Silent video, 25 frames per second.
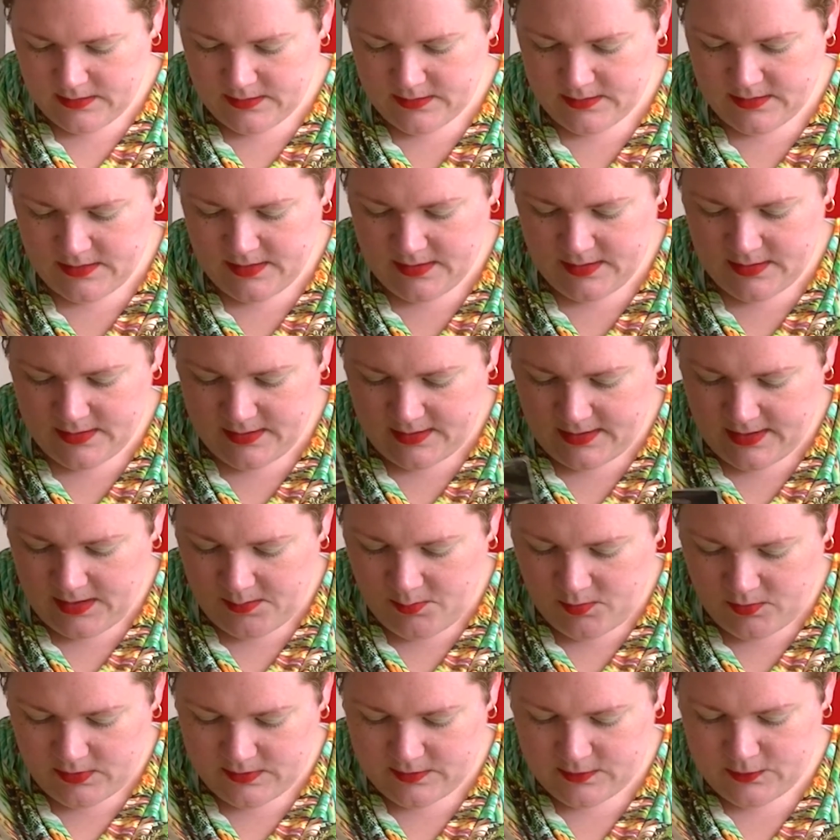The
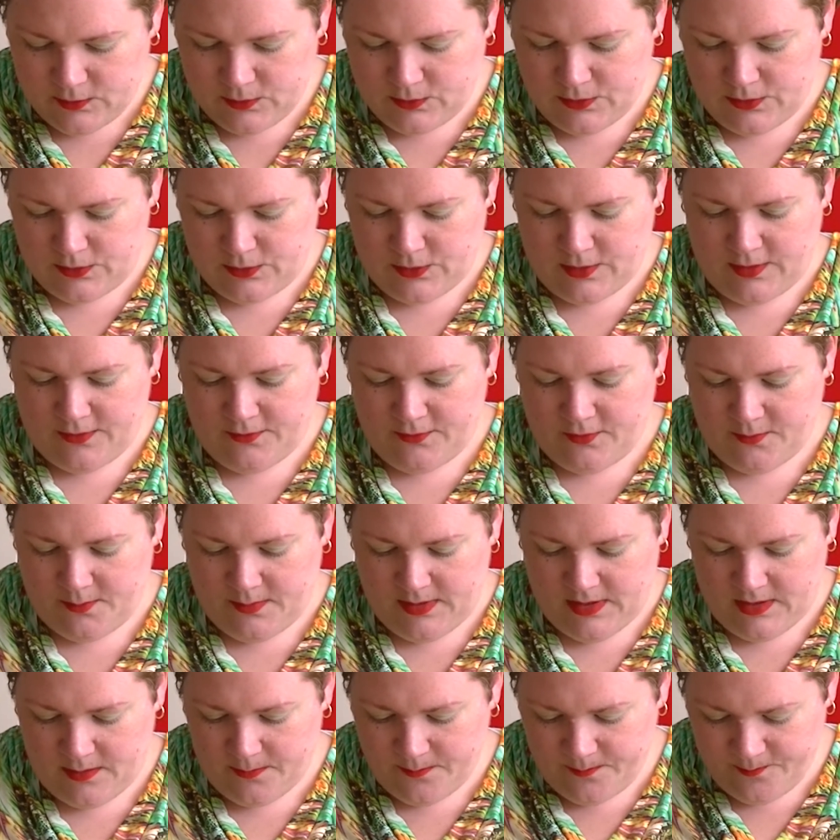cable is too sturdy for
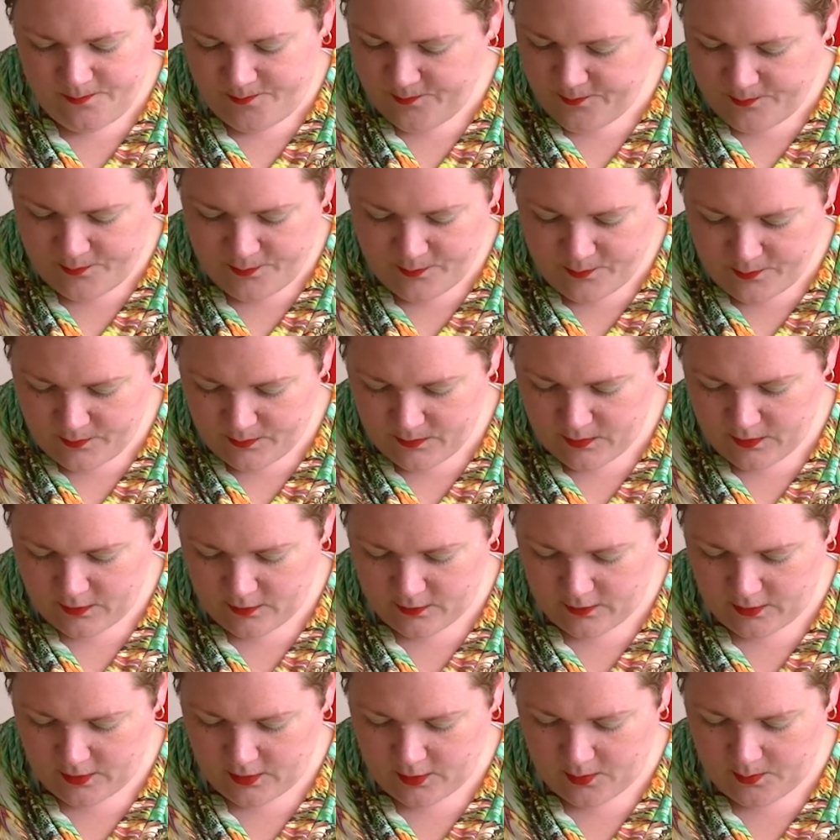me.
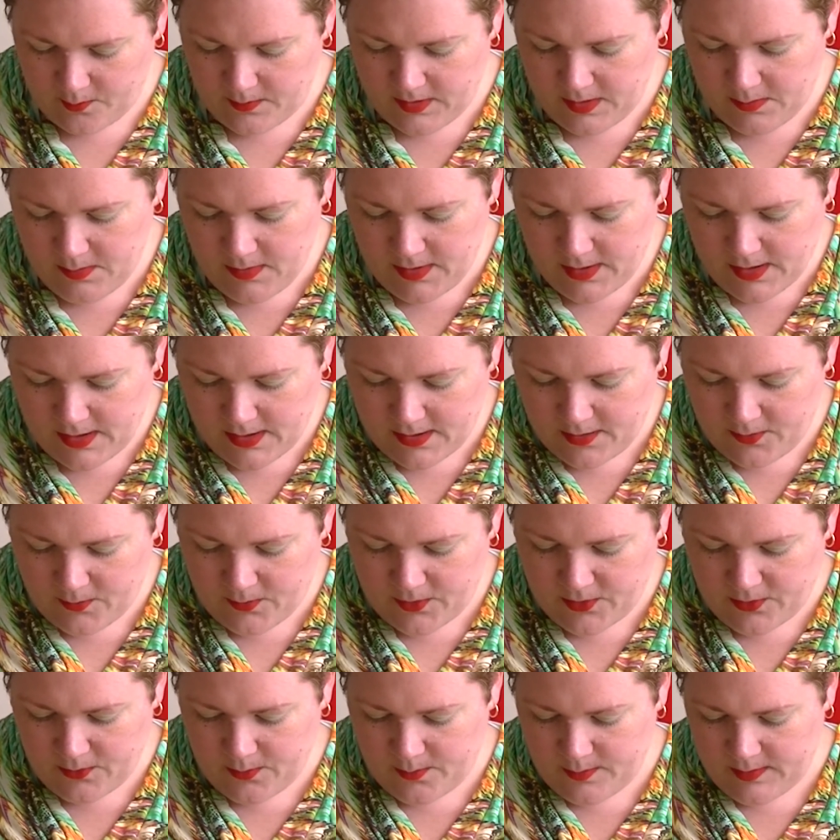So maybe I
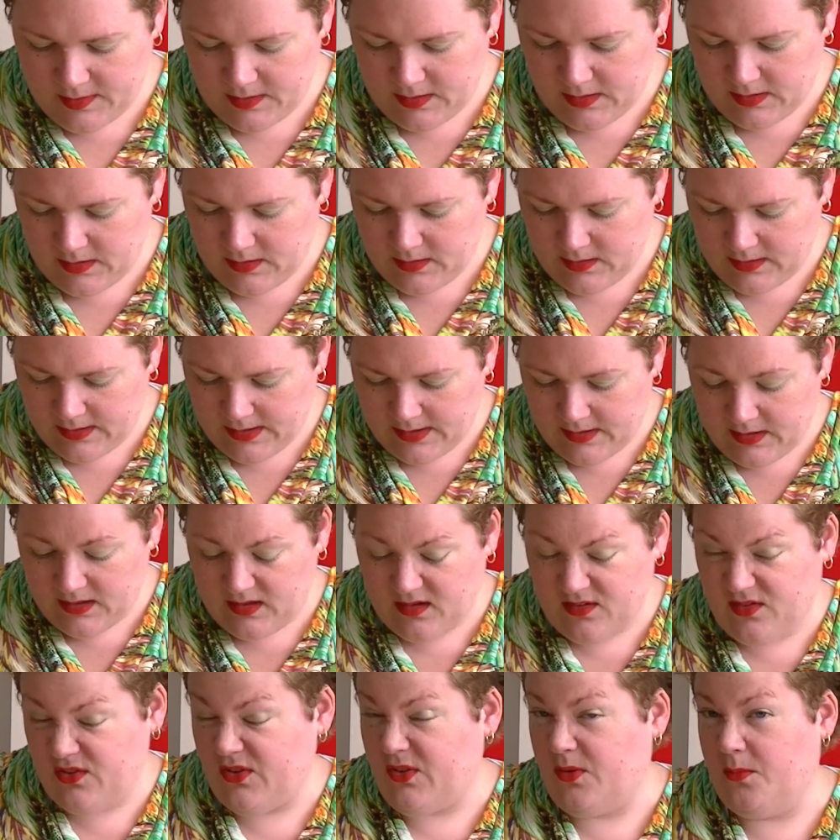will be
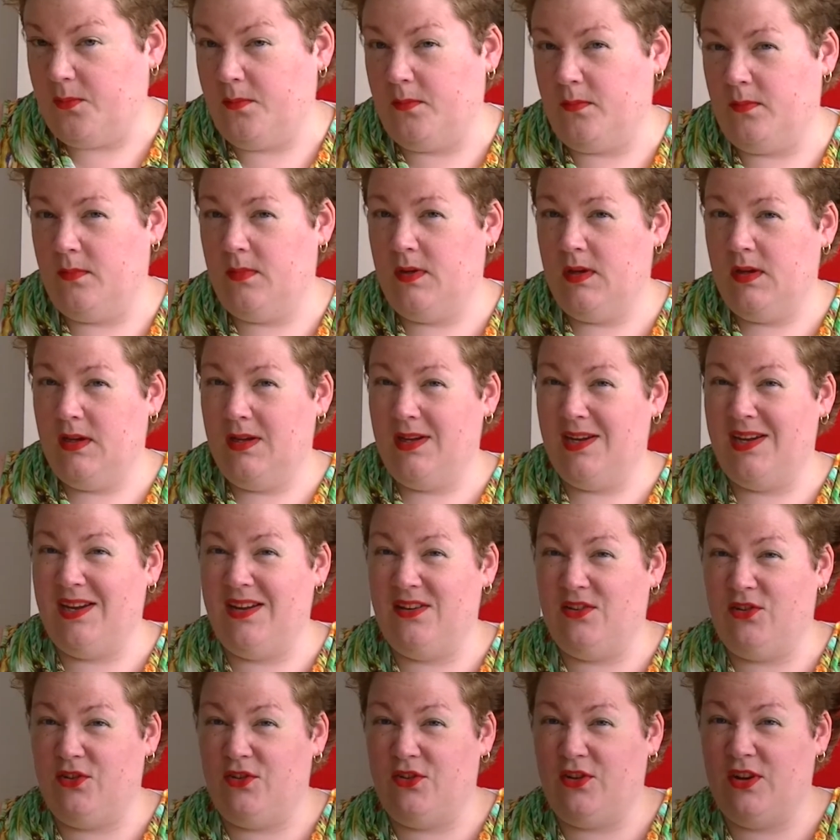getting some
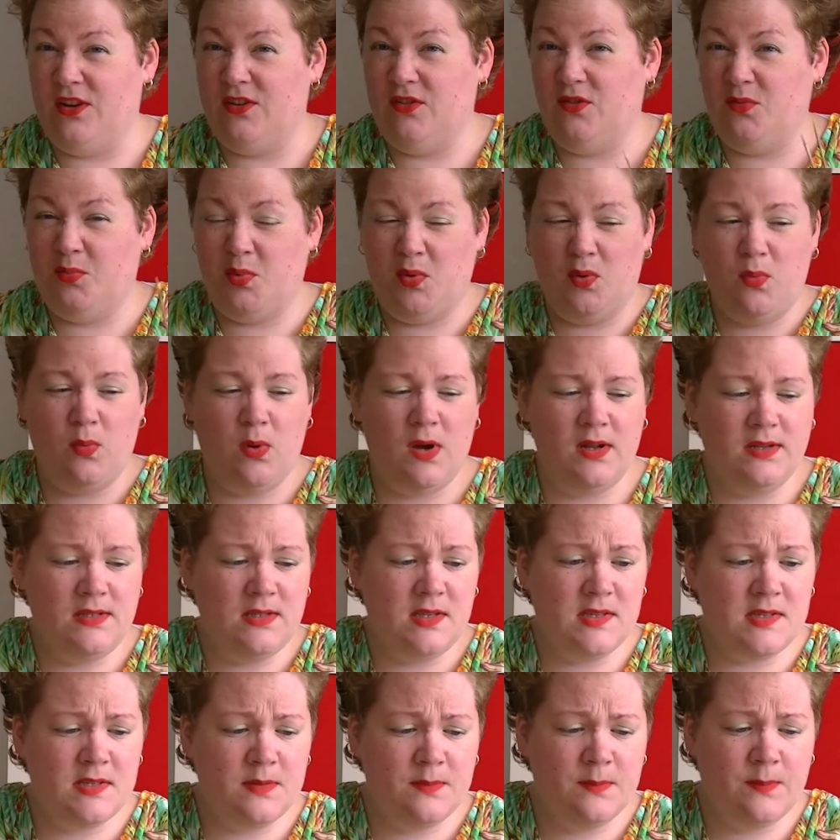interchangeable
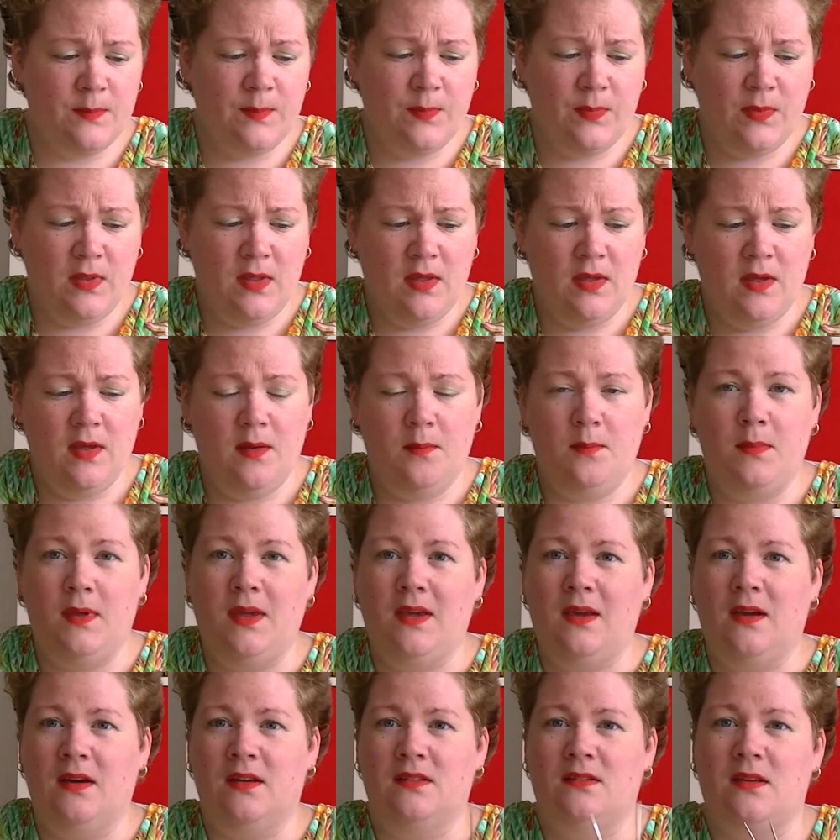ones,
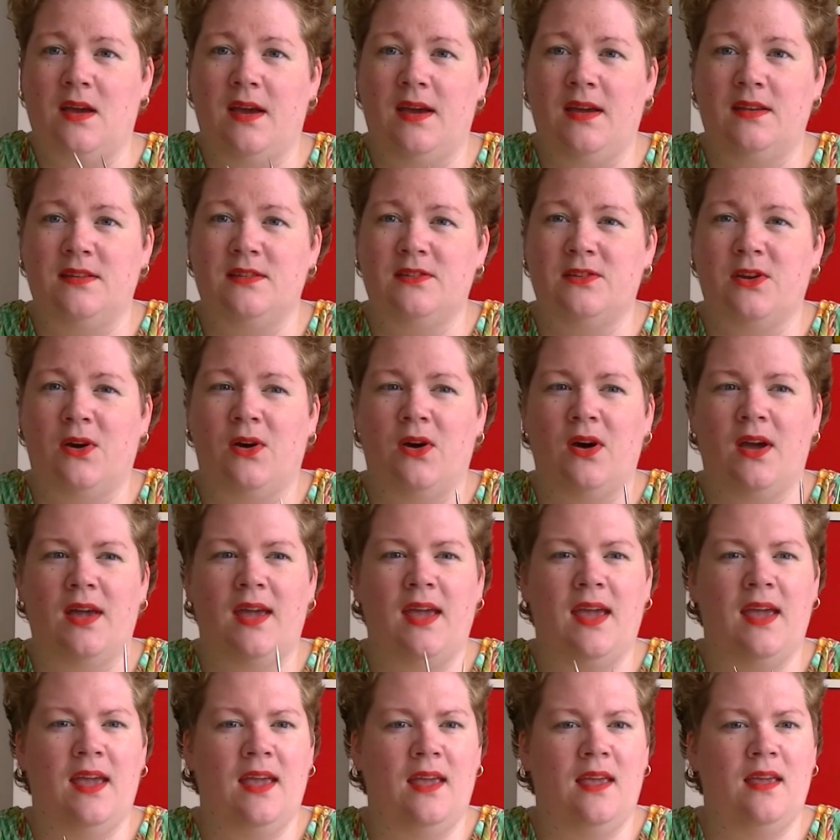because I saw
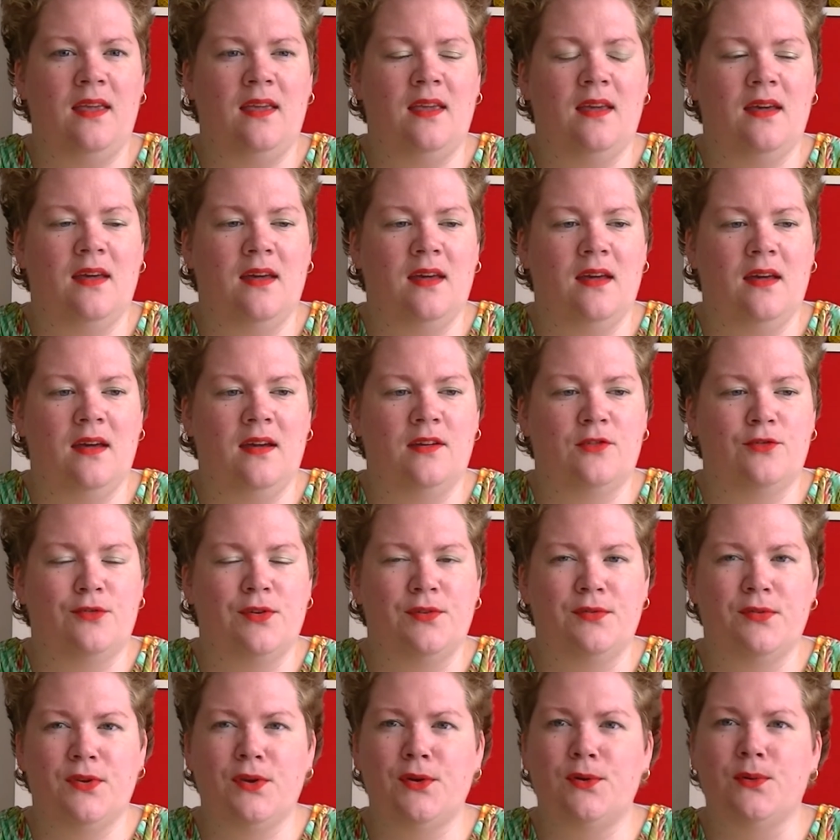a
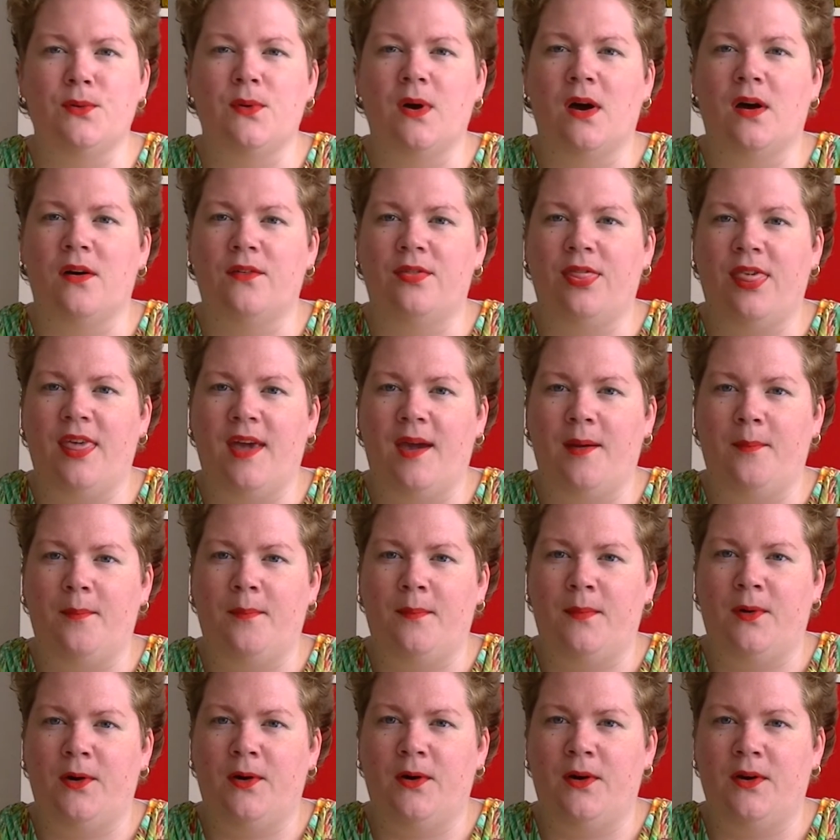review of
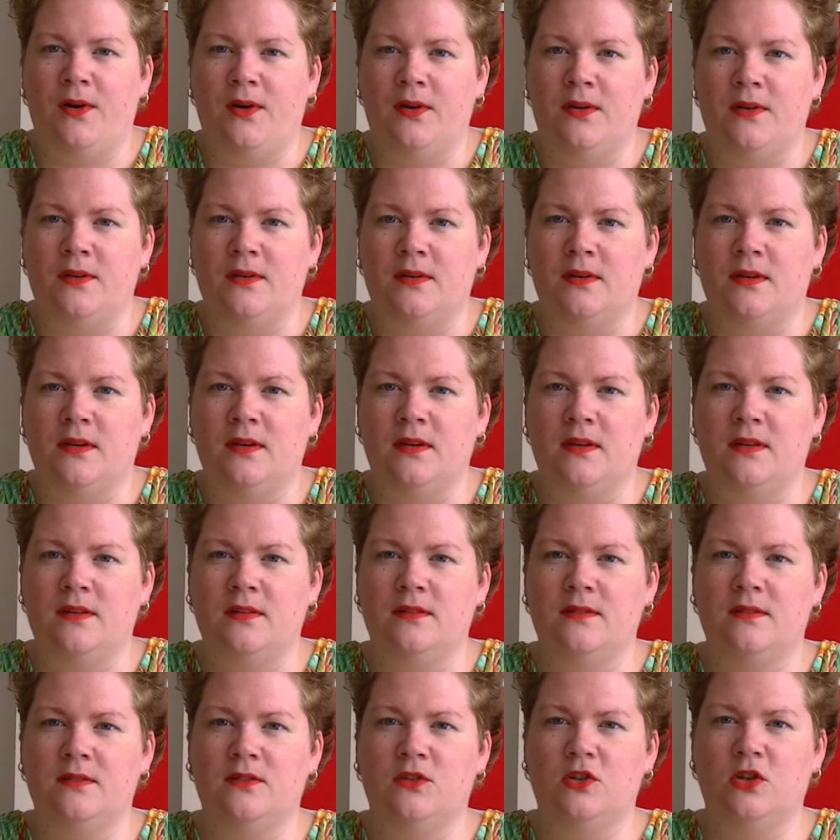them on
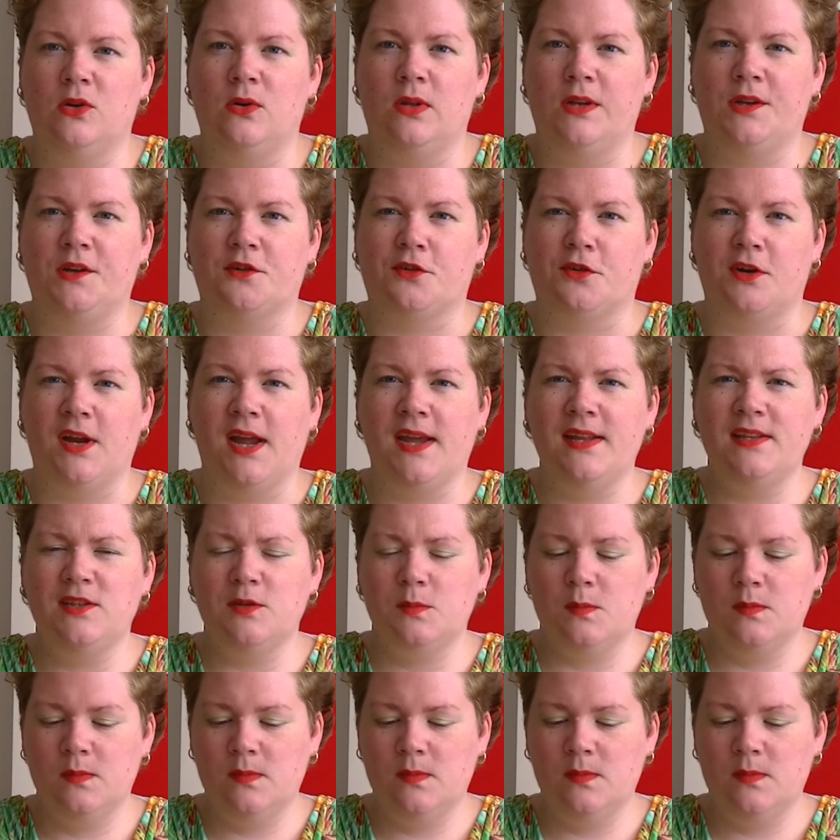Jolie Creates